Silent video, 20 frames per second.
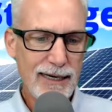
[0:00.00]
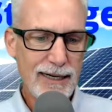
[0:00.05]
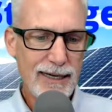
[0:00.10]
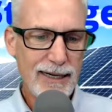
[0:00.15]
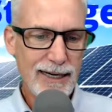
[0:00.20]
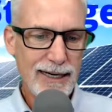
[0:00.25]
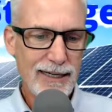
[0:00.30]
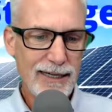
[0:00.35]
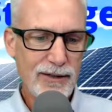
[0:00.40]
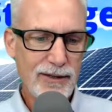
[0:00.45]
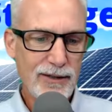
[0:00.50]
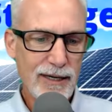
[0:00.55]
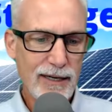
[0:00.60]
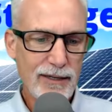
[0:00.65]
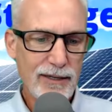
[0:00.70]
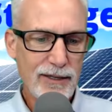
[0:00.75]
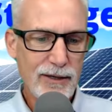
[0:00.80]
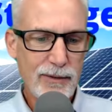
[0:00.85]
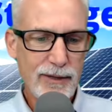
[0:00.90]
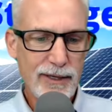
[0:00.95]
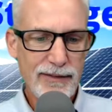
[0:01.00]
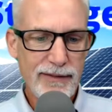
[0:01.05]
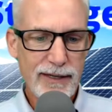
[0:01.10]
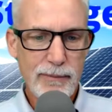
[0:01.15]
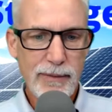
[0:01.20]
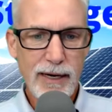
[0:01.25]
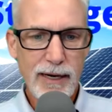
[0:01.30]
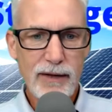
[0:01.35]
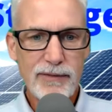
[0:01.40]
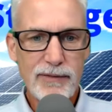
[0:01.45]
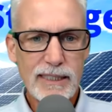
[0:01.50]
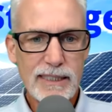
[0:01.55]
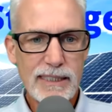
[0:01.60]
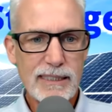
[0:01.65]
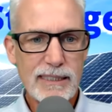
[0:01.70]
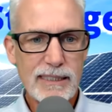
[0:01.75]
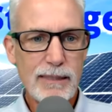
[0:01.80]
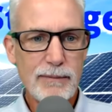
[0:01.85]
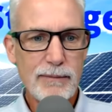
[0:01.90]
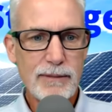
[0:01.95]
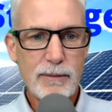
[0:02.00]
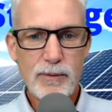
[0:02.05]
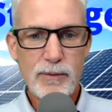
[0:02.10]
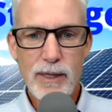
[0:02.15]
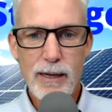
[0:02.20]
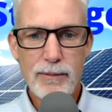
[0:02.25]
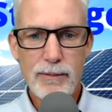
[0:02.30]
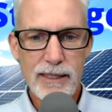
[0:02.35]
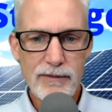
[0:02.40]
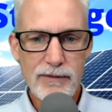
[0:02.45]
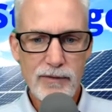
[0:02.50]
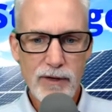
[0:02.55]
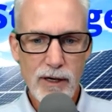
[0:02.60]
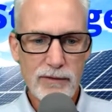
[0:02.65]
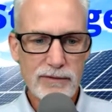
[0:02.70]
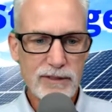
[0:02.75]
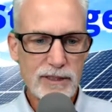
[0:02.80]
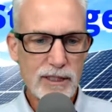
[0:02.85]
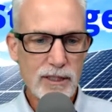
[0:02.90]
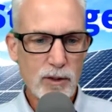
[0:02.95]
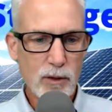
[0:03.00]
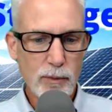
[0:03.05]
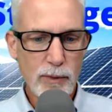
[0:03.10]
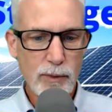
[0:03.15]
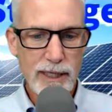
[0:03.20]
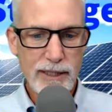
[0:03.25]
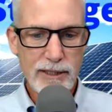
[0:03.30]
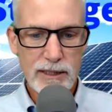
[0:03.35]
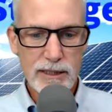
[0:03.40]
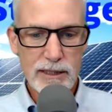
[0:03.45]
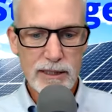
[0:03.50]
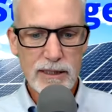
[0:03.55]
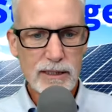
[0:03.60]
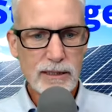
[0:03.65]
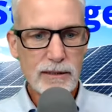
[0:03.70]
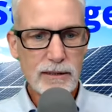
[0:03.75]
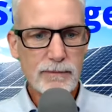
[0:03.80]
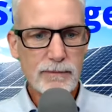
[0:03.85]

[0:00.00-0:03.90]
I don't know anything about this except it probably involves the Norwegians.